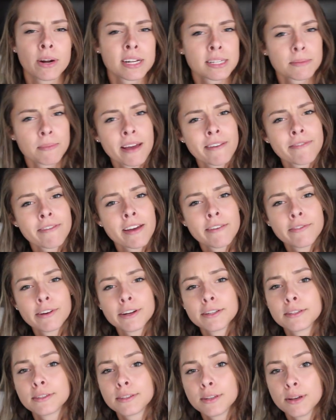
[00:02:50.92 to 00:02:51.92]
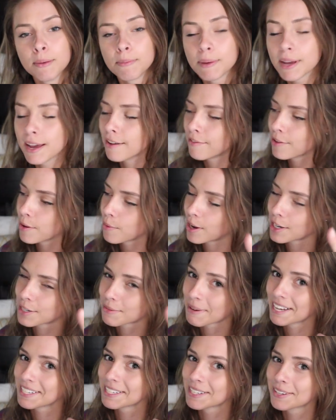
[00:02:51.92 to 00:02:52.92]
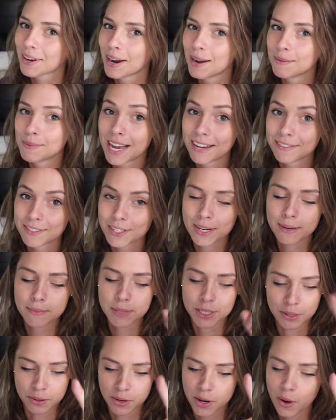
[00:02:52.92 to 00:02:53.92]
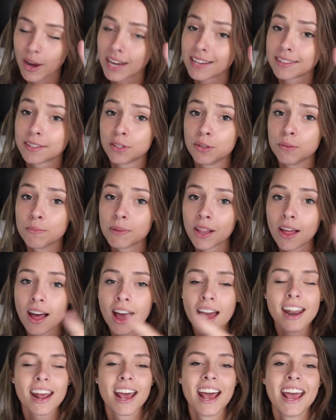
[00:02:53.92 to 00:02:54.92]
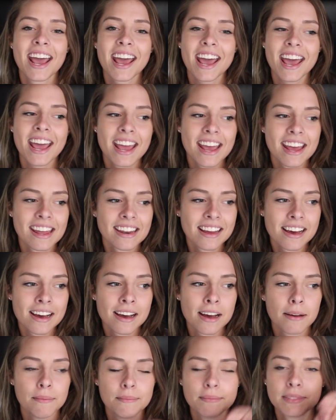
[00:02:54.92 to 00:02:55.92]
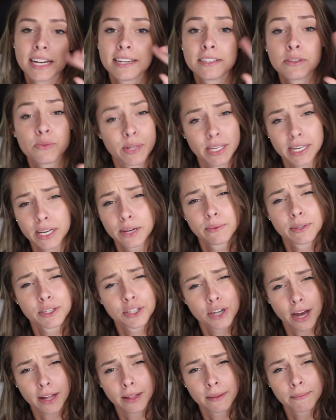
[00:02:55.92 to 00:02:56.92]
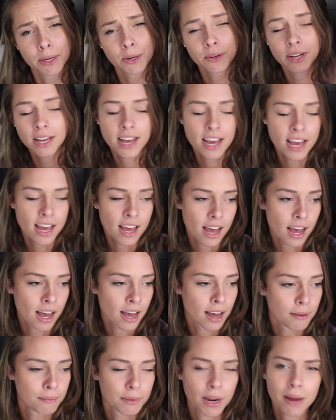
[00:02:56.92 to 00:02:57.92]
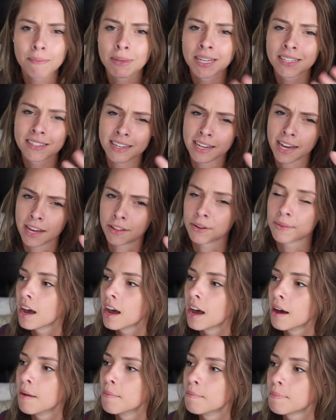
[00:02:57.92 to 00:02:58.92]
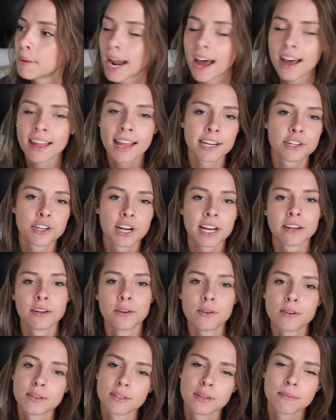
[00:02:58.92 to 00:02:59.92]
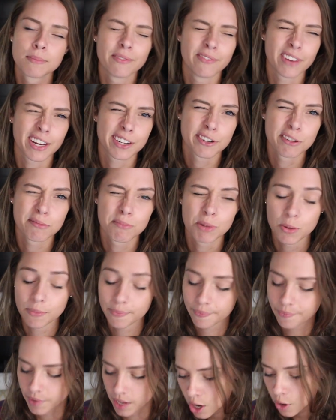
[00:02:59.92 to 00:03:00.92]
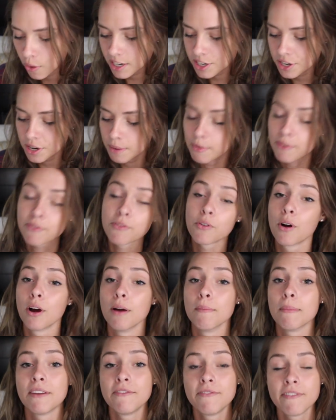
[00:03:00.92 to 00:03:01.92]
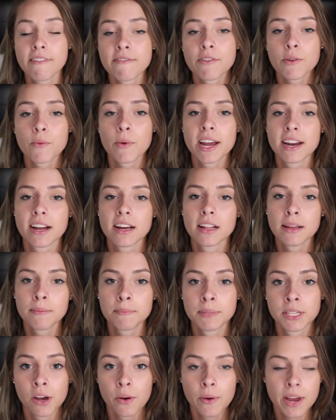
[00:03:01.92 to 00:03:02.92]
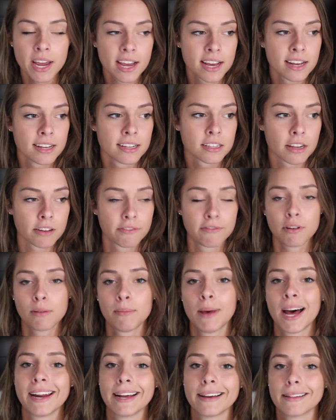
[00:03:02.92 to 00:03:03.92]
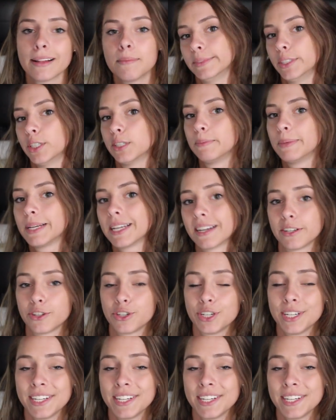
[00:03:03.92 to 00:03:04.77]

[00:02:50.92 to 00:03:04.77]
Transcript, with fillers: what is my favorite soup? If you watch my Instagram live streams, you know I eat soup a lot and um, tastes really good with chocolate milk, um, not mixed together, um, but I like chicken noodle soup and vegetable. Question number four, my favorite way to clip Zoe is a full body clip, just because